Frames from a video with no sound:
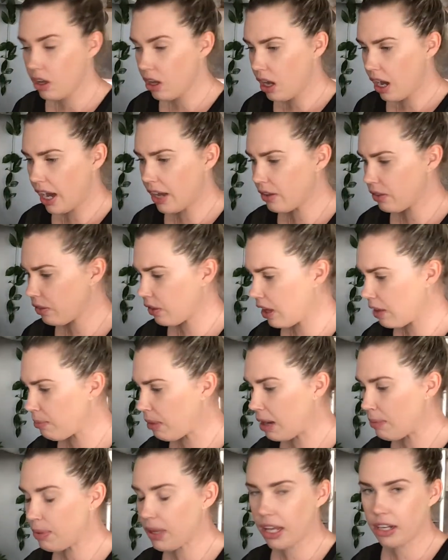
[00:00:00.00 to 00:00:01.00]
I
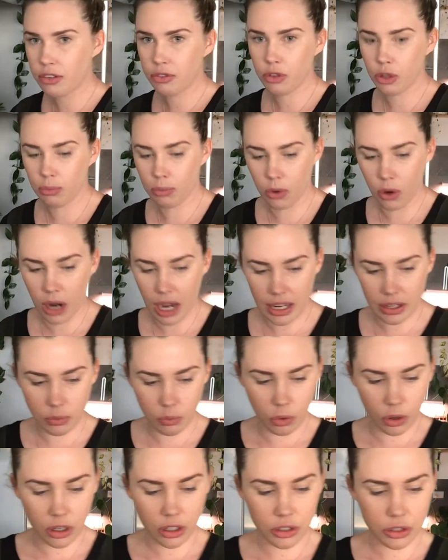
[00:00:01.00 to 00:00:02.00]
might plant a few more. I
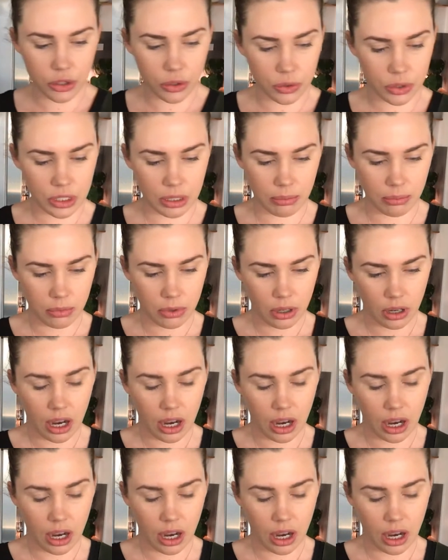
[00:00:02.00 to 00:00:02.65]
want to do some,